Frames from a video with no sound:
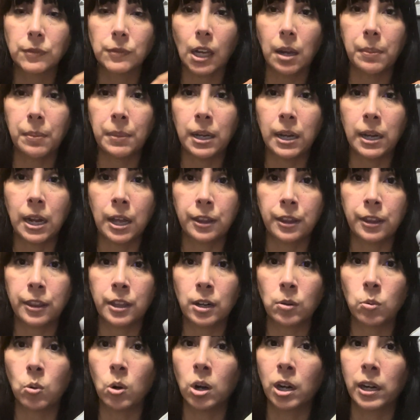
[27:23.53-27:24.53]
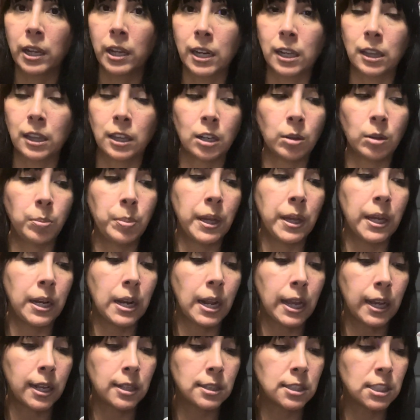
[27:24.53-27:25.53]
But now that they're worn in a little bit, I
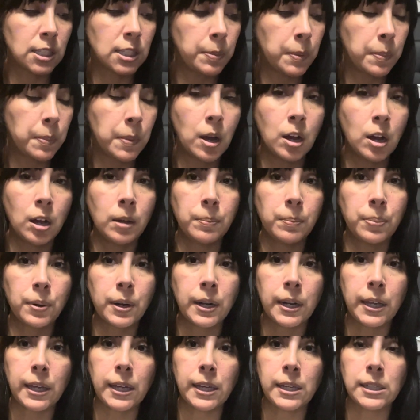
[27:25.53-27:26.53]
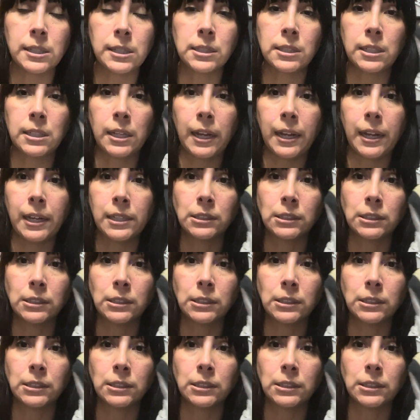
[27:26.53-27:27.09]
can slip them on pretty easy.